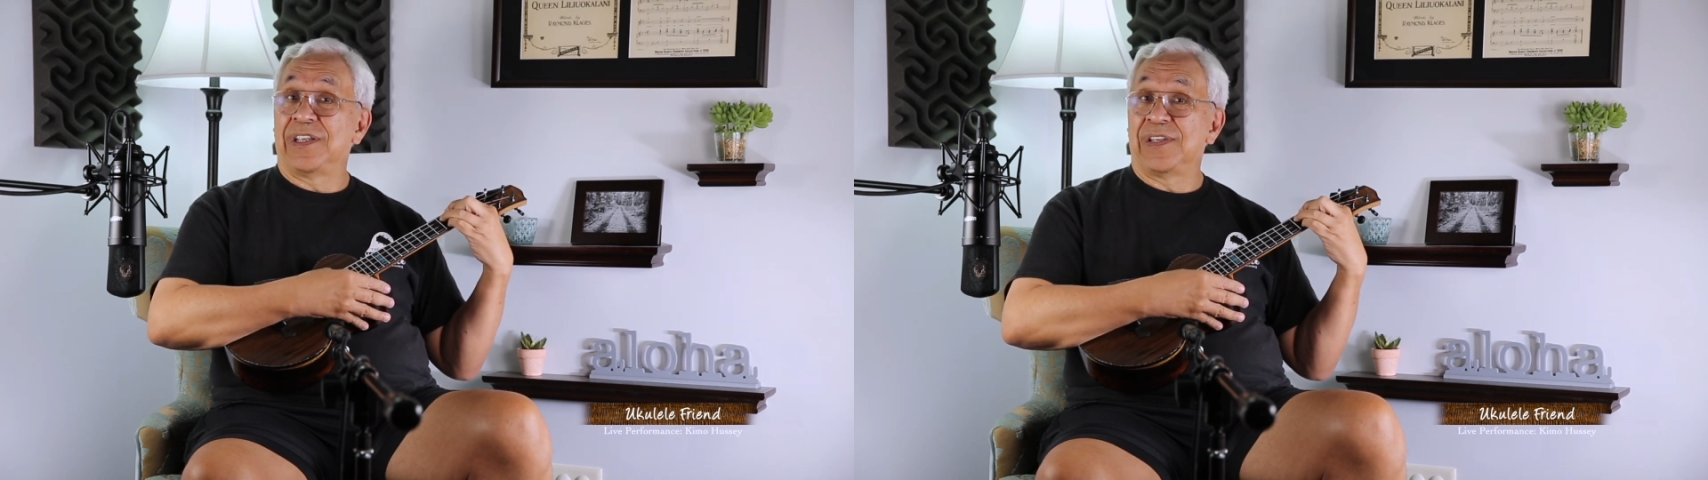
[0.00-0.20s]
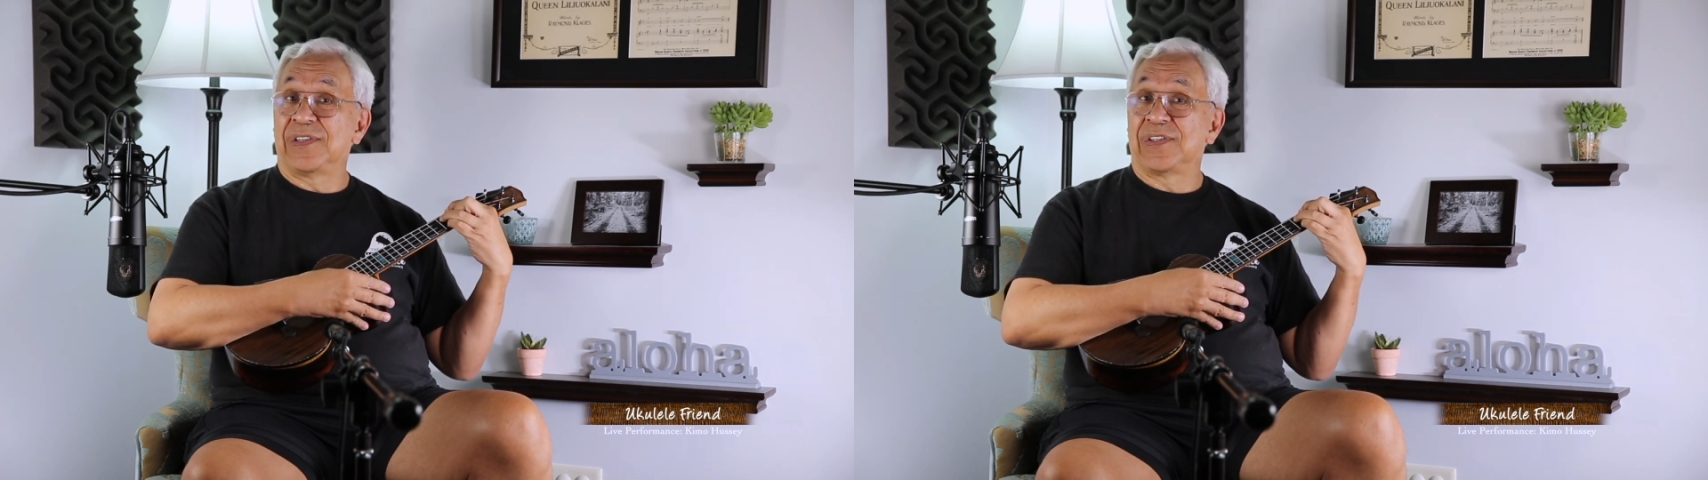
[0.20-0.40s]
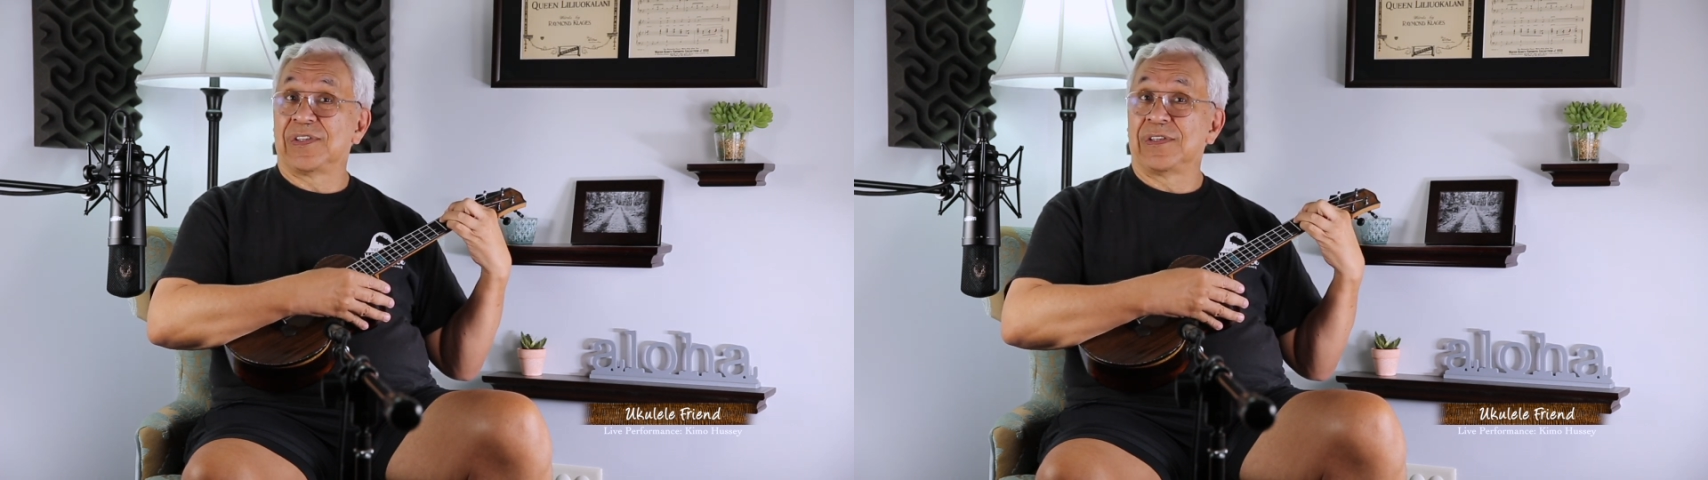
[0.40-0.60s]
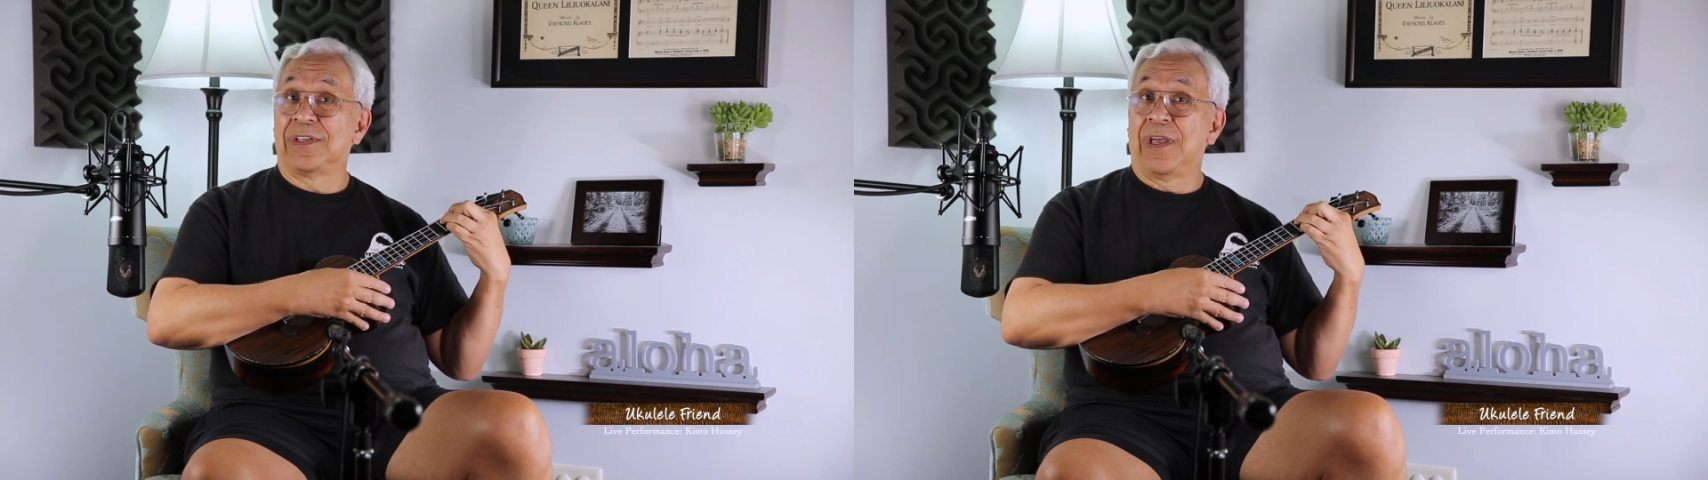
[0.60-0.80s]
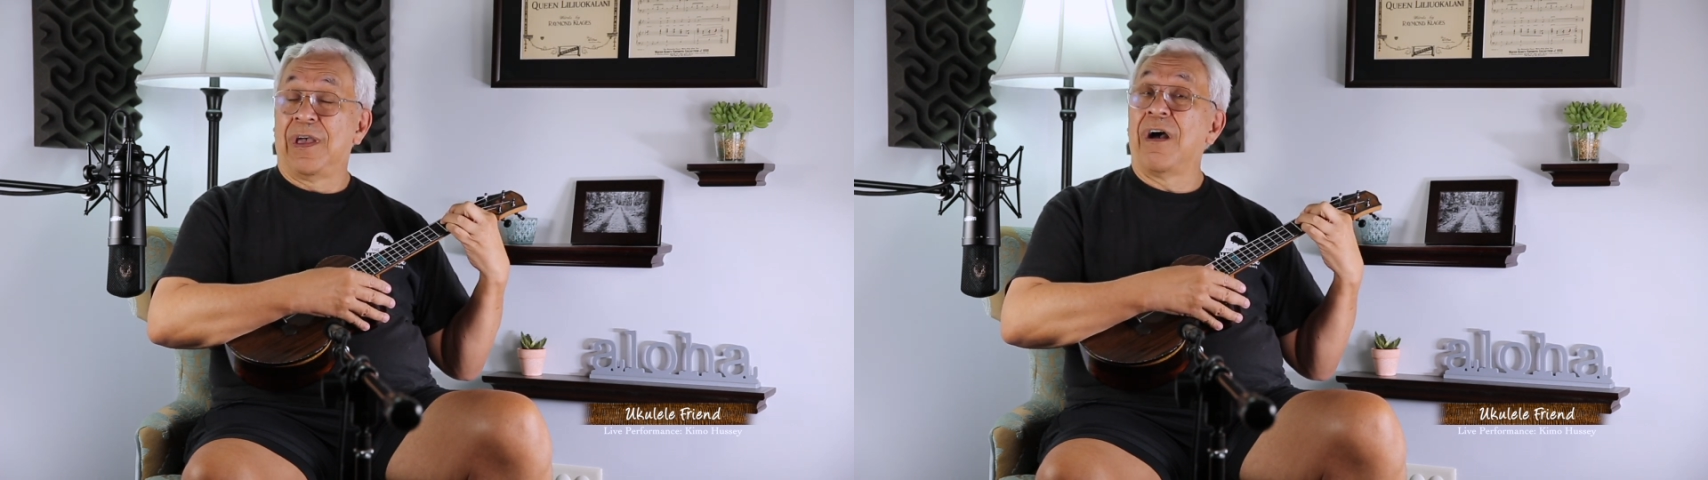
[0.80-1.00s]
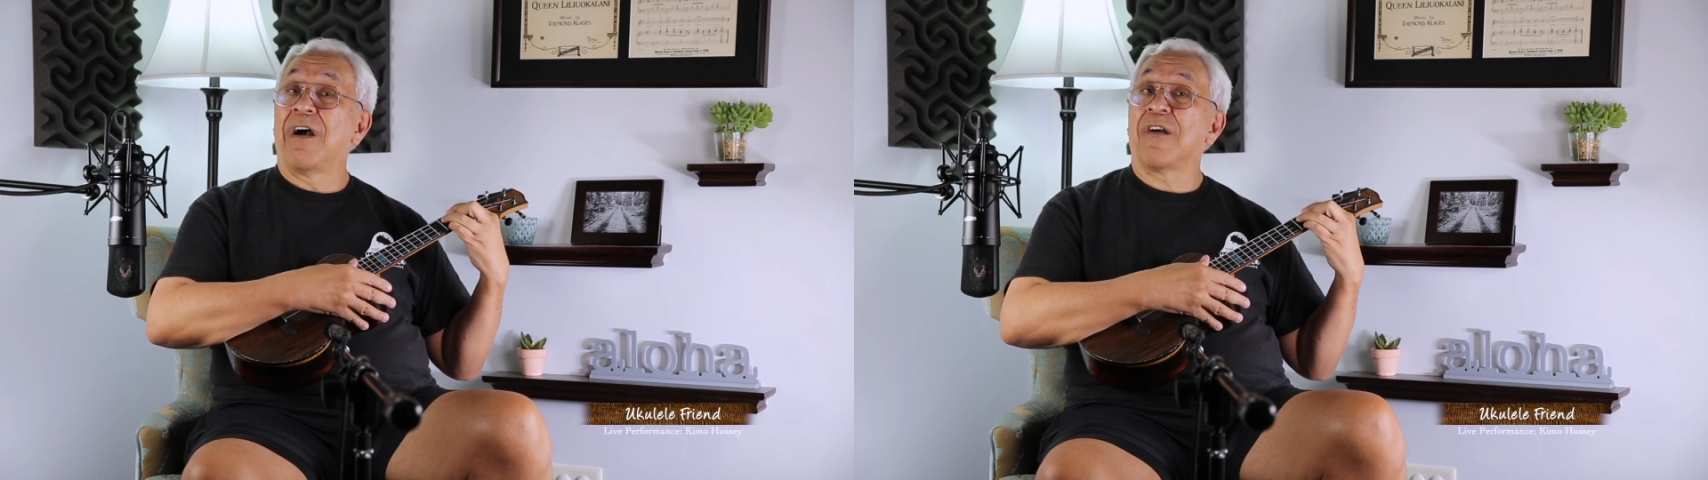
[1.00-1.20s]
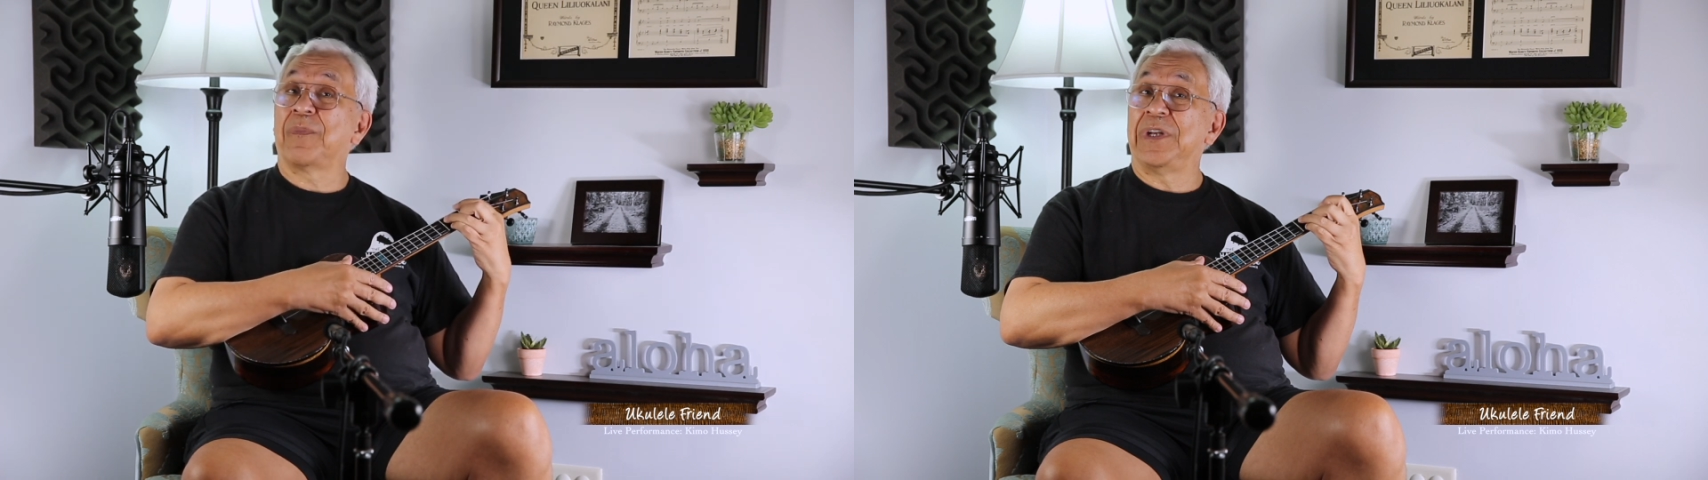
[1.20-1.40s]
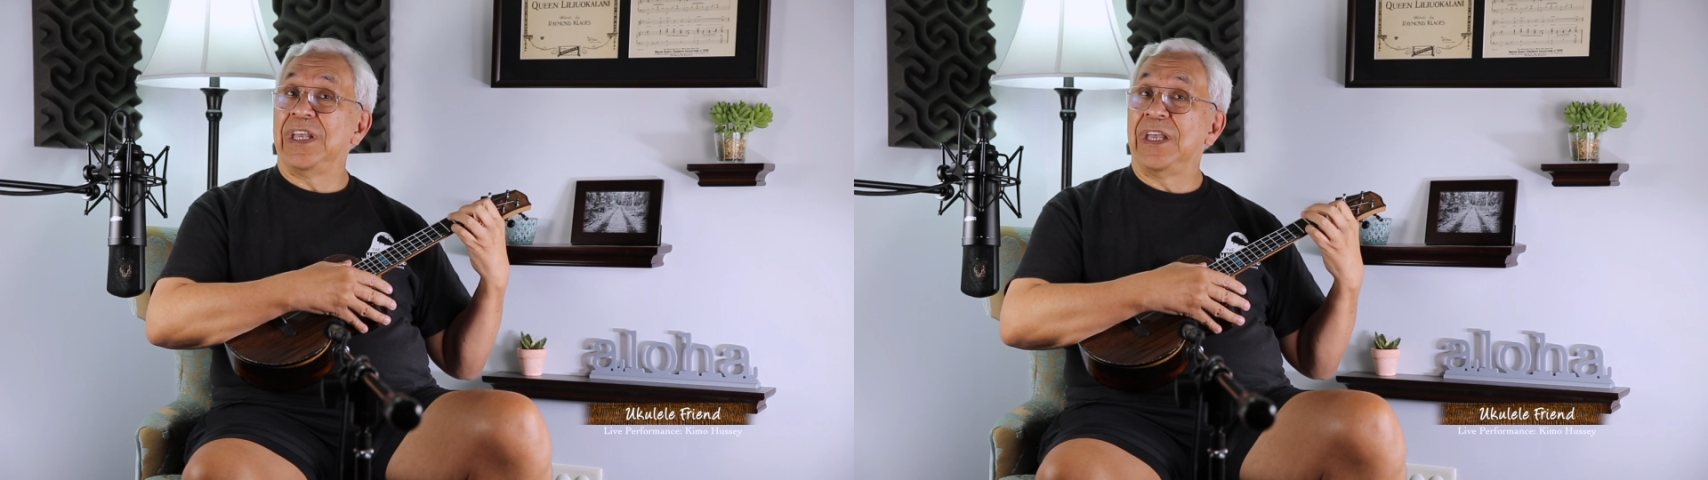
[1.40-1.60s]
is
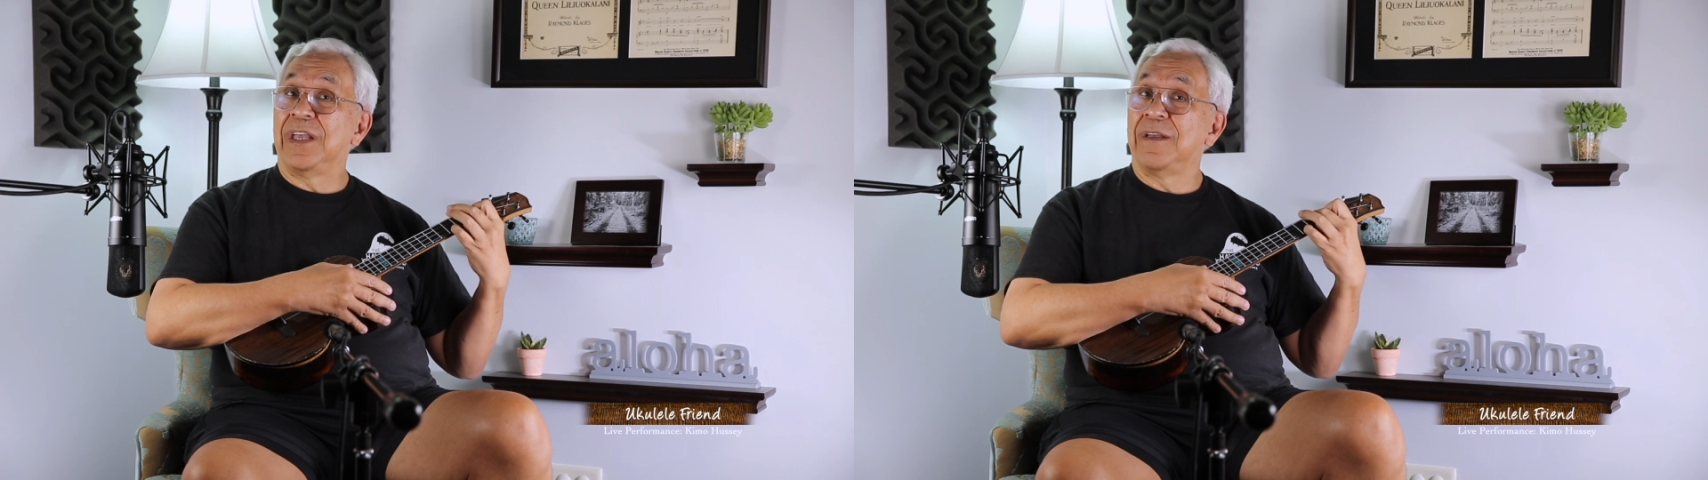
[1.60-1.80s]
harmony.